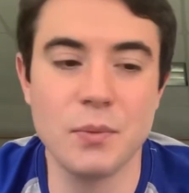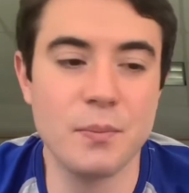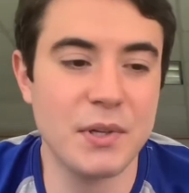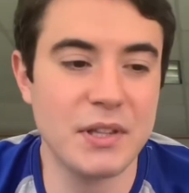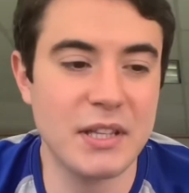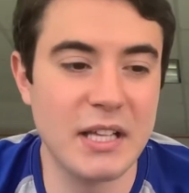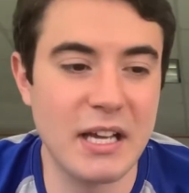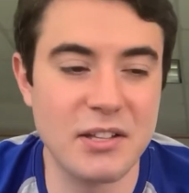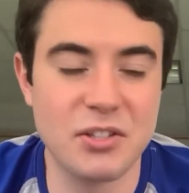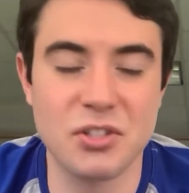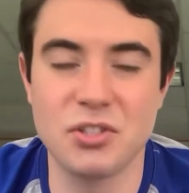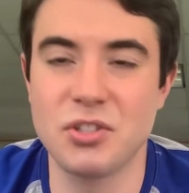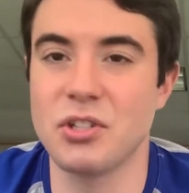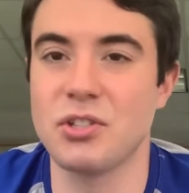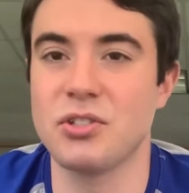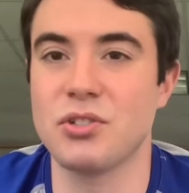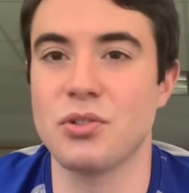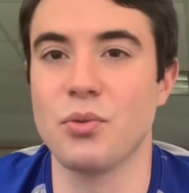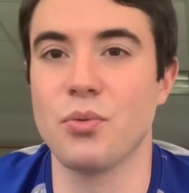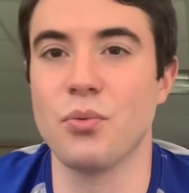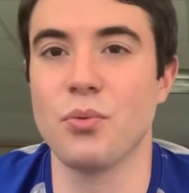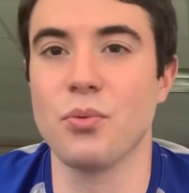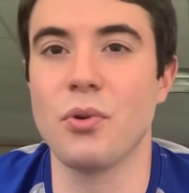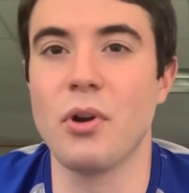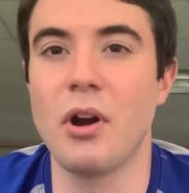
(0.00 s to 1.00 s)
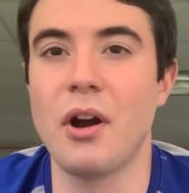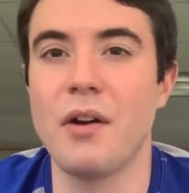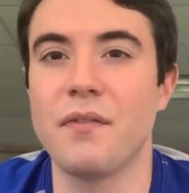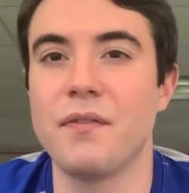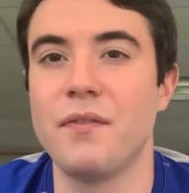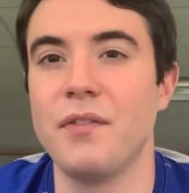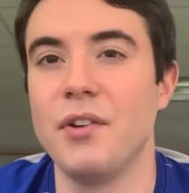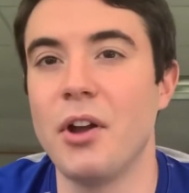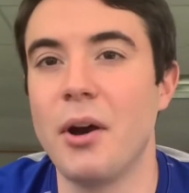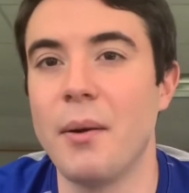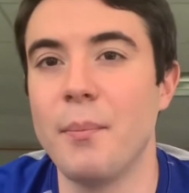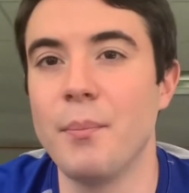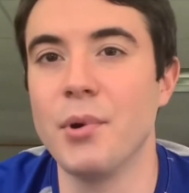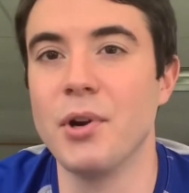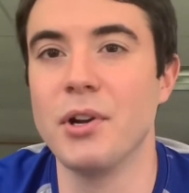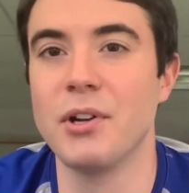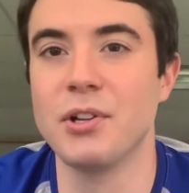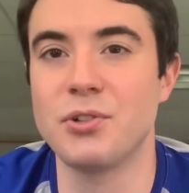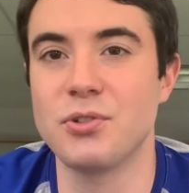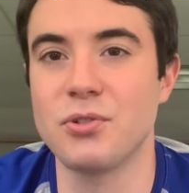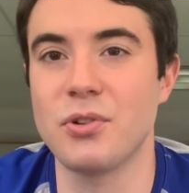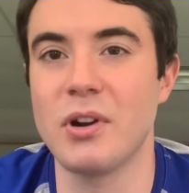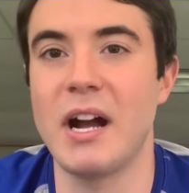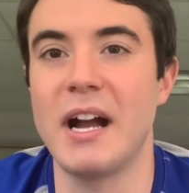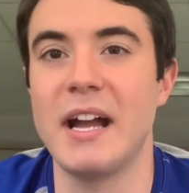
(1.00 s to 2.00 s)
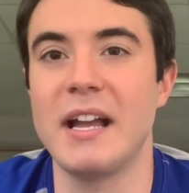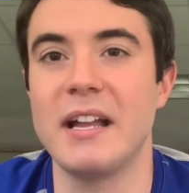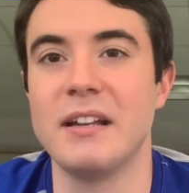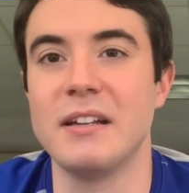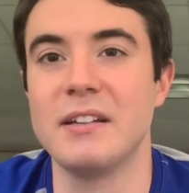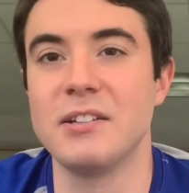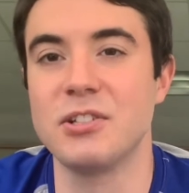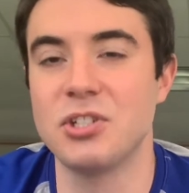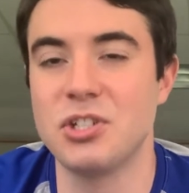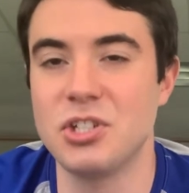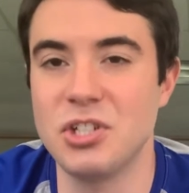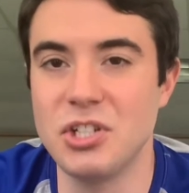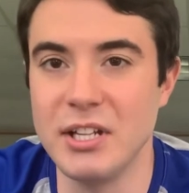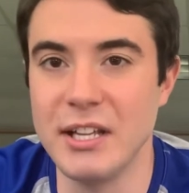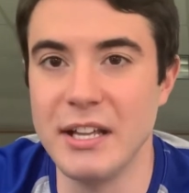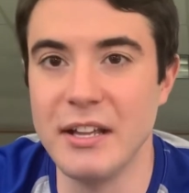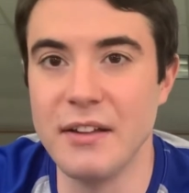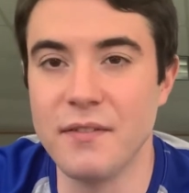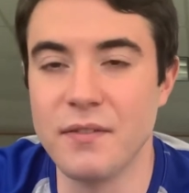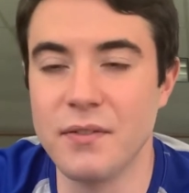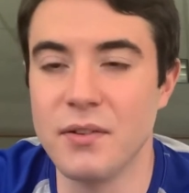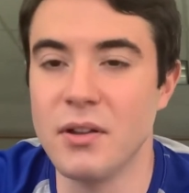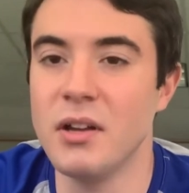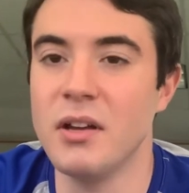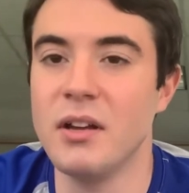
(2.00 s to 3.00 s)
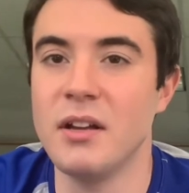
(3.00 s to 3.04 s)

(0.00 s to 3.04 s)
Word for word: but that's just a rough number to try and achieve,